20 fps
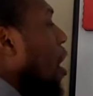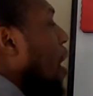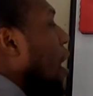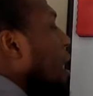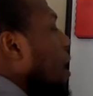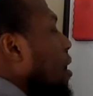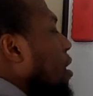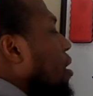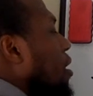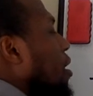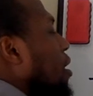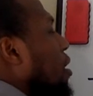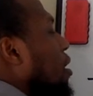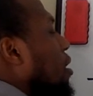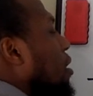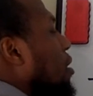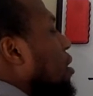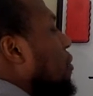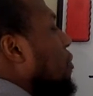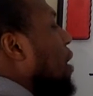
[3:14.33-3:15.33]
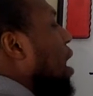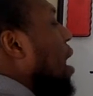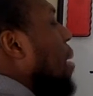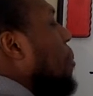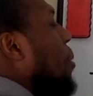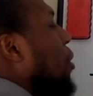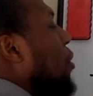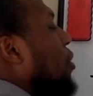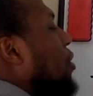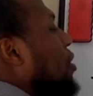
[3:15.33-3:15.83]
All right?
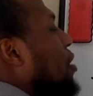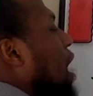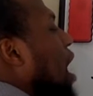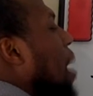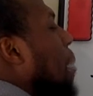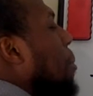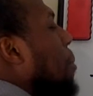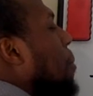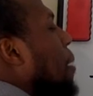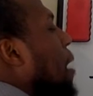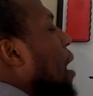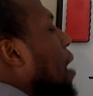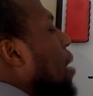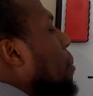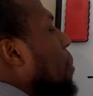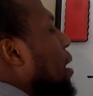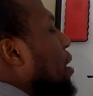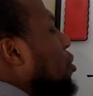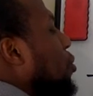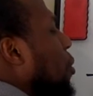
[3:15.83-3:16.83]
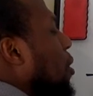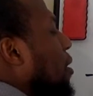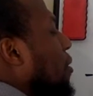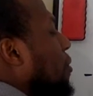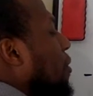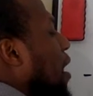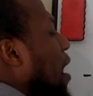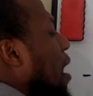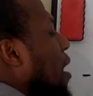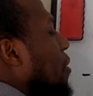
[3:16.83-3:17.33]
Divide both the top and bottom by
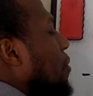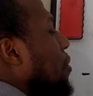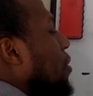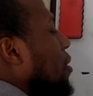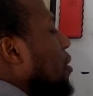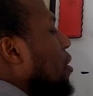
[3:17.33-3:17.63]
25.